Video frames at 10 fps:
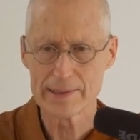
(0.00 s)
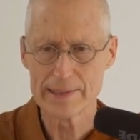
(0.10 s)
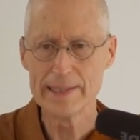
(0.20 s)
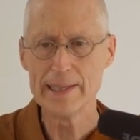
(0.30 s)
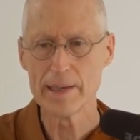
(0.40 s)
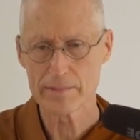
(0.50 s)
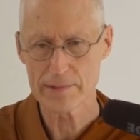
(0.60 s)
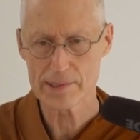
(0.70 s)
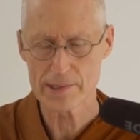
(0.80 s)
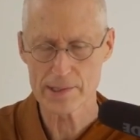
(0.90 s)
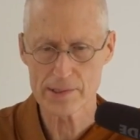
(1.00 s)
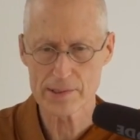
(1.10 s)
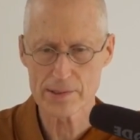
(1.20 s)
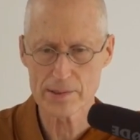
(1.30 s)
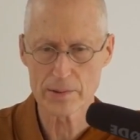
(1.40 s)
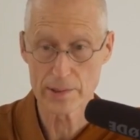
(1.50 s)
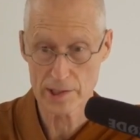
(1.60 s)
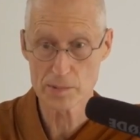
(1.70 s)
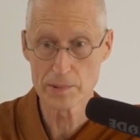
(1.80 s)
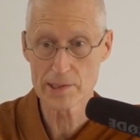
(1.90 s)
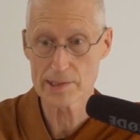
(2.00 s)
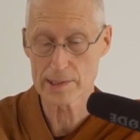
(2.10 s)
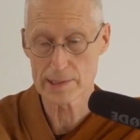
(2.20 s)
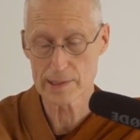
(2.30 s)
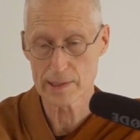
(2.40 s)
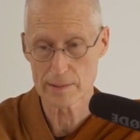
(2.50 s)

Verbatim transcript: de-emphasis or explicit uh,